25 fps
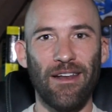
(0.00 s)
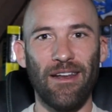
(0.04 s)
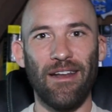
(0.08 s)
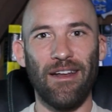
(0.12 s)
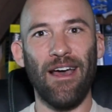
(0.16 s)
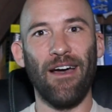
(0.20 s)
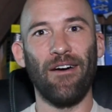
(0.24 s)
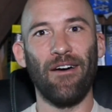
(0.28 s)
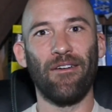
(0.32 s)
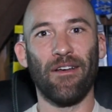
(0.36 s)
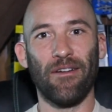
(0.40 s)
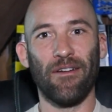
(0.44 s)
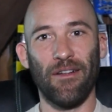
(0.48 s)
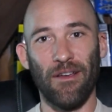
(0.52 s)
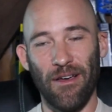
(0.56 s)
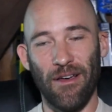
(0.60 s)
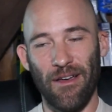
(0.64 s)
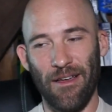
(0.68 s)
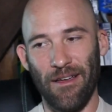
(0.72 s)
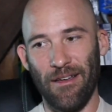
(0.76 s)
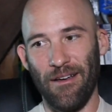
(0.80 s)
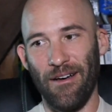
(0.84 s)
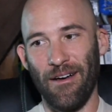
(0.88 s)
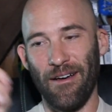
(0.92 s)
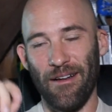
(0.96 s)
it out on
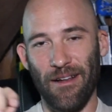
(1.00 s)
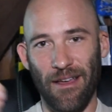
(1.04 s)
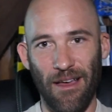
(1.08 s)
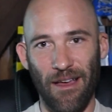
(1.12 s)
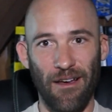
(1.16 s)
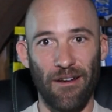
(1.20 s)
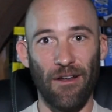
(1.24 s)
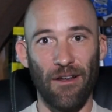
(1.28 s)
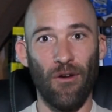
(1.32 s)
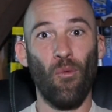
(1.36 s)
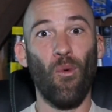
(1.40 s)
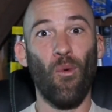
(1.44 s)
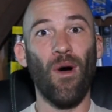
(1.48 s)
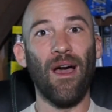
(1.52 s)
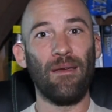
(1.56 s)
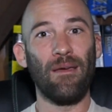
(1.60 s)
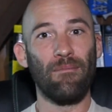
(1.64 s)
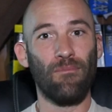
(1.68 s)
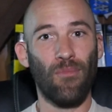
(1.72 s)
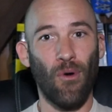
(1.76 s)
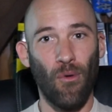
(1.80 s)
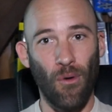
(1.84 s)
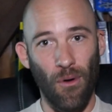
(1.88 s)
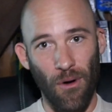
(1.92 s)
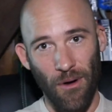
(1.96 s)
a
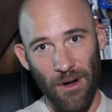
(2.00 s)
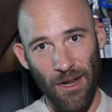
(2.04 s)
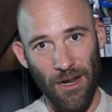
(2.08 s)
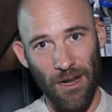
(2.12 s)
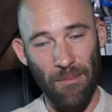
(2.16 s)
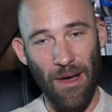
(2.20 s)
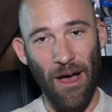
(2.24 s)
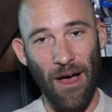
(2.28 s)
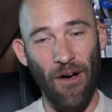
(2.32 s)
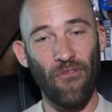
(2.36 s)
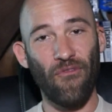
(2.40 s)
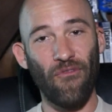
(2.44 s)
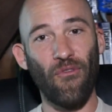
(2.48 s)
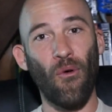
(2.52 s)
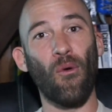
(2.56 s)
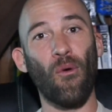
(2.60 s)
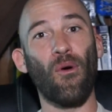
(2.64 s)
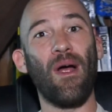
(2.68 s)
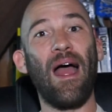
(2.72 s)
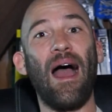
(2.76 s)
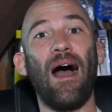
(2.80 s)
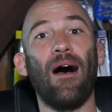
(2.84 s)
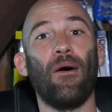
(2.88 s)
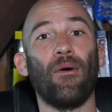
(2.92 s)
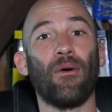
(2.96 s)
whiteboard in about 4
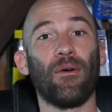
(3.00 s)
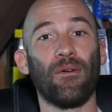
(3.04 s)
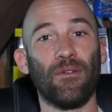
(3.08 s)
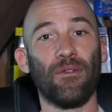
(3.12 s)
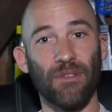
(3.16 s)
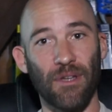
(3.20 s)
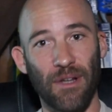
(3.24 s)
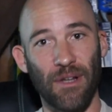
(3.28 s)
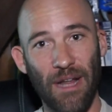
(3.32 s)
hours on